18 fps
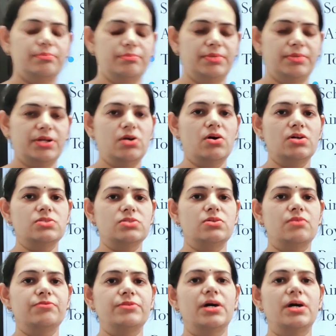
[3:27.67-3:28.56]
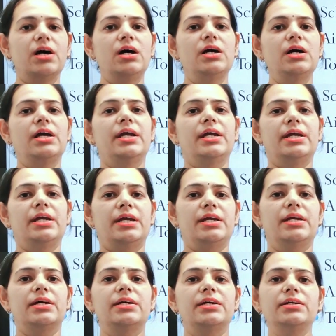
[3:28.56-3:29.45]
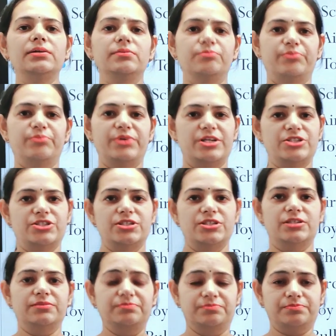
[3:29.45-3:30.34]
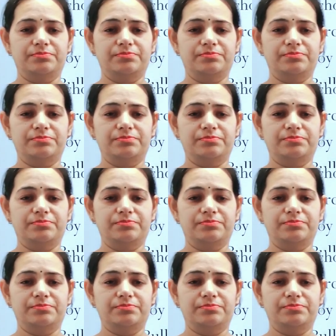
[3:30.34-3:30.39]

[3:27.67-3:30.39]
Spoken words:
because of the air pressure.